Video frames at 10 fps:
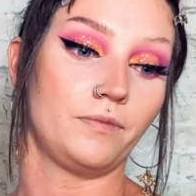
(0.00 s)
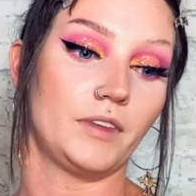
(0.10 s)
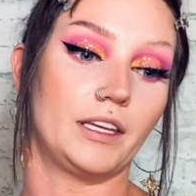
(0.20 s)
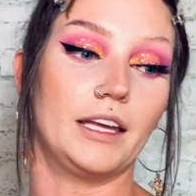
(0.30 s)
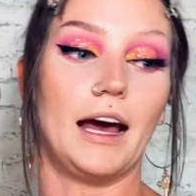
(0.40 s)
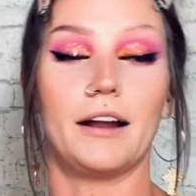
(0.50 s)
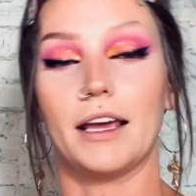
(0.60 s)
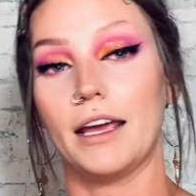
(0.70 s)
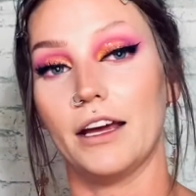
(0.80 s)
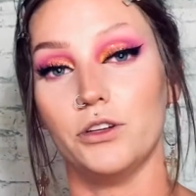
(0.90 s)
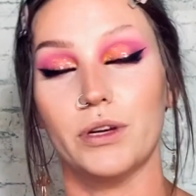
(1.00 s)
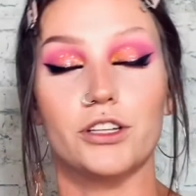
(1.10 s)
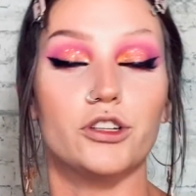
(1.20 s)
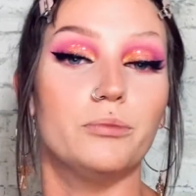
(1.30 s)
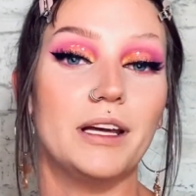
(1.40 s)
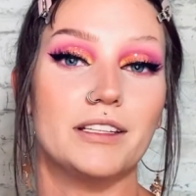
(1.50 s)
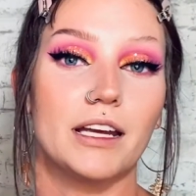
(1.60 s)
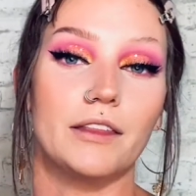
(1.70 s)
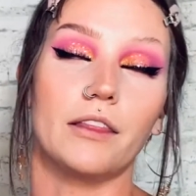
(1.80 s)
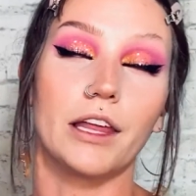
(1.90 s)
get out of hand, you get too busy,
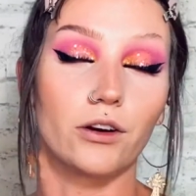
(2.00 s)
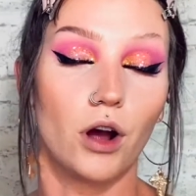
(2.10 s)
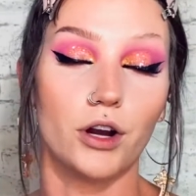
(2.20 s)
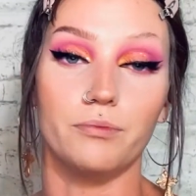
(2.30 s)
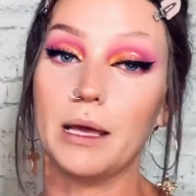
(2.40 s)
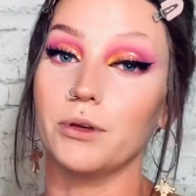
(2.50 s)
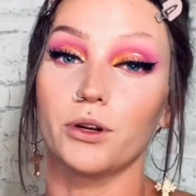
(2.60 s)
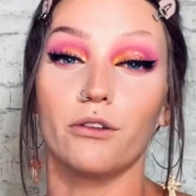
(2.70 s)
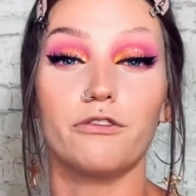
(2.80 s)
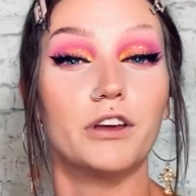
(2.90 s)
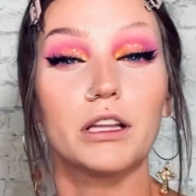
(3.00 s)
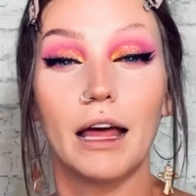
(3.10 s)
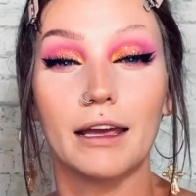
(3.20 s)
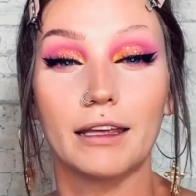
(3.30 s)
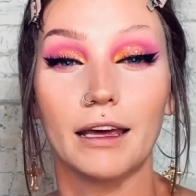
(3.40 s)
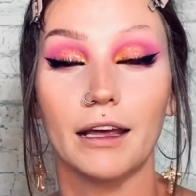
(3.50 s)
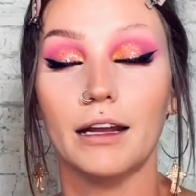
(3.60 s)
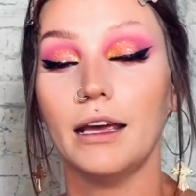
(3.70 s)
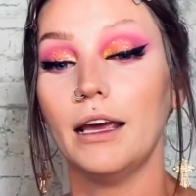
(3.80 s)
and then later on maybe you don't feel like it,